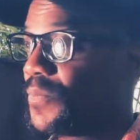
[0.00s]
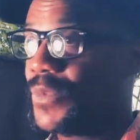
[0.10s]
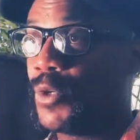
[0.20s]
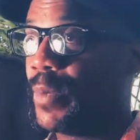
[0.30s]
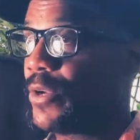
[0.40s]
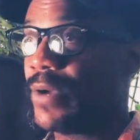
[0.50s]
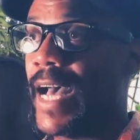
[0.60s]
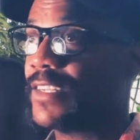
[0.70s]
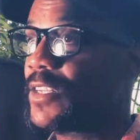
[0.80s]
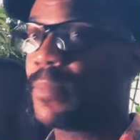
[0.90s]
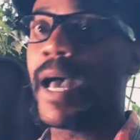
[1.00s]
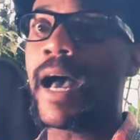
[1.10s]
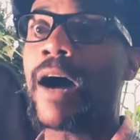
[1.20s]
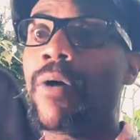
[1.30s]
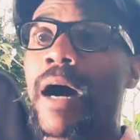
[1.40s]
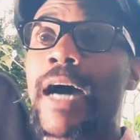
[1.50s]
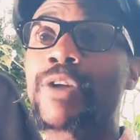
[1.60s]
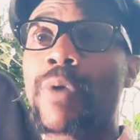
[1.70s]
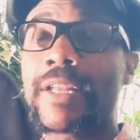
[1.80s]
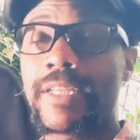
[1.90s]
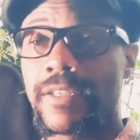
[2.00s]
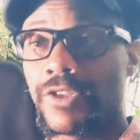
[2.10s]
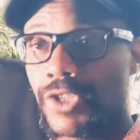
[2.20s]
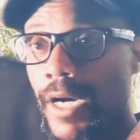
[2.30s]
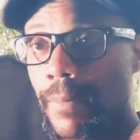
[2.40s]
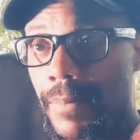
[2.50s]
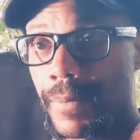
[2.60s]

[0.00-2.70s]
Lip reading: you better ask them, how high do I need to jump?